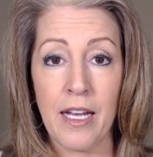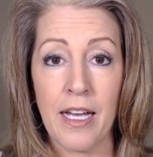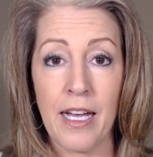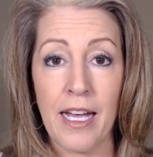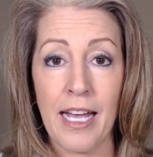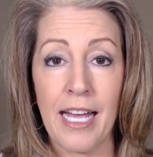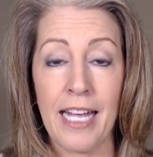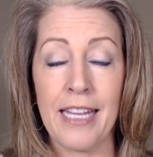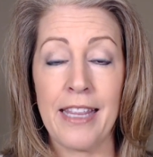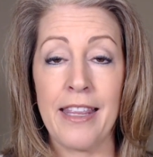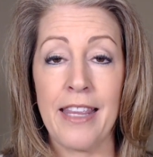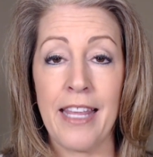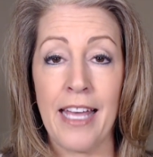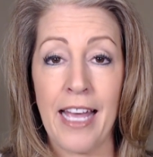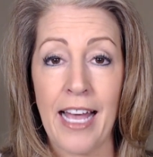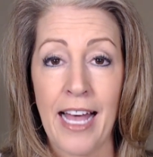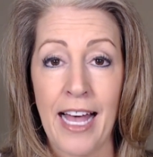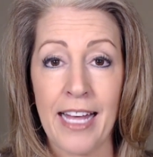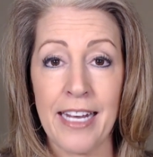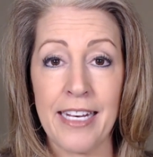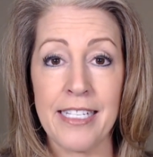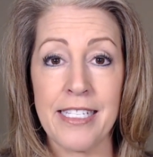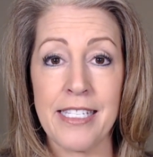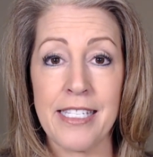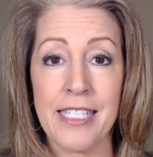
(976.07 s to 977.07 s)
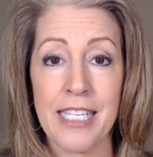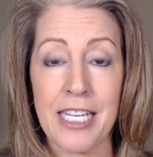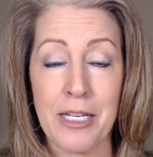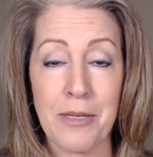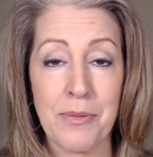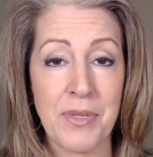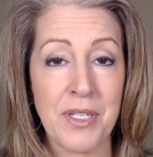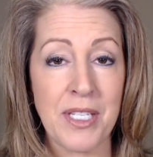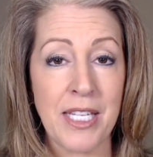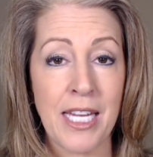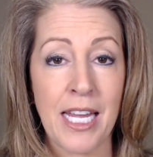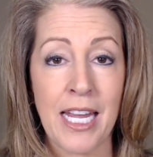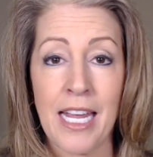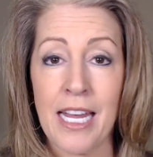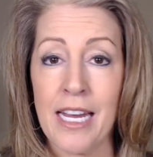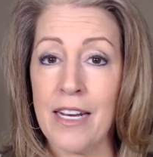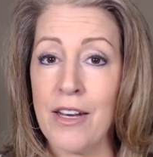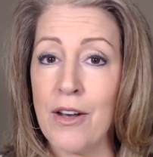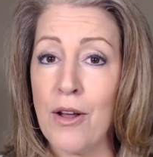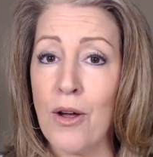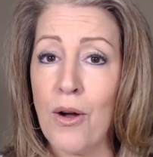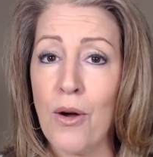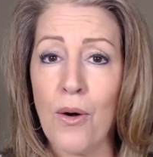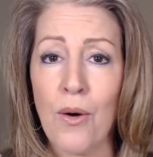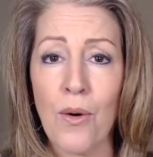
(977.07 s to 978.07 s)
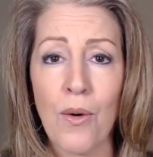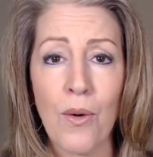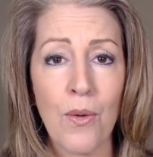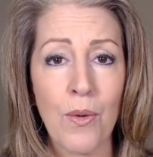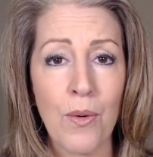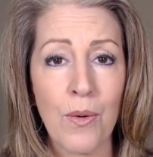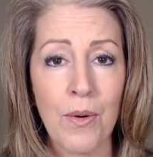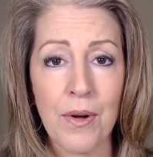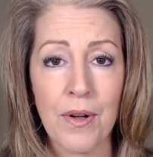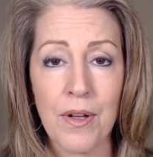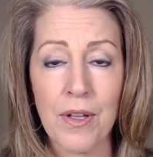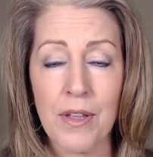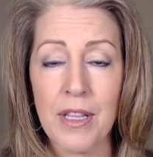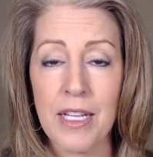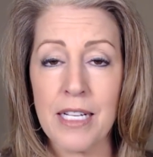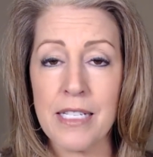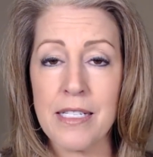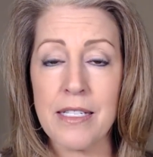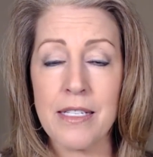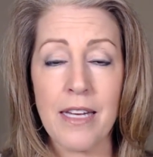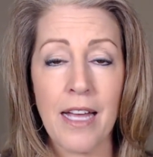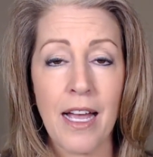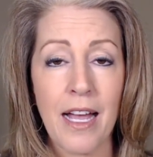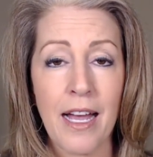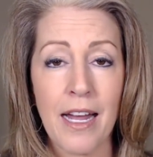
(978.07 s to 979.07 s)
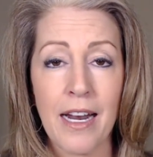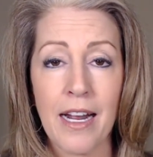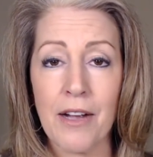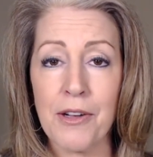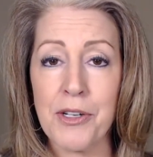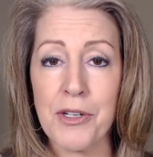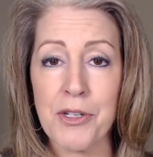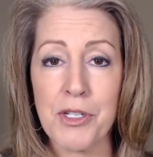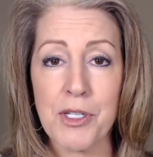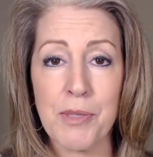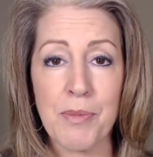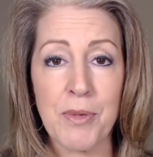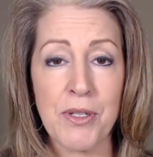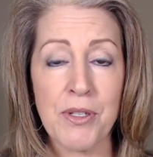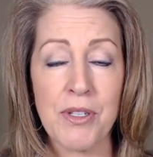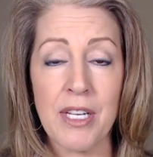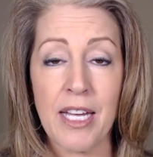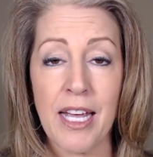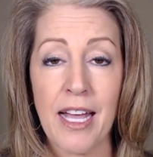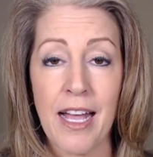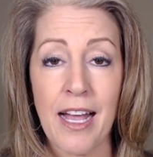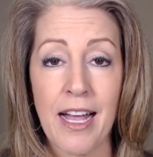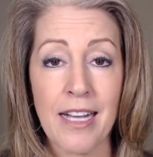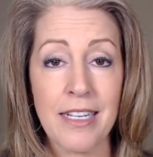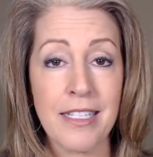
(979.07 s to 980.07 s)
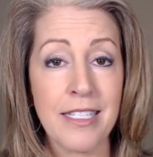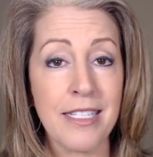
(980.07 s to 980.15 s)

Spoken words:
And that is him saying, no, that's not how you're supposed to act.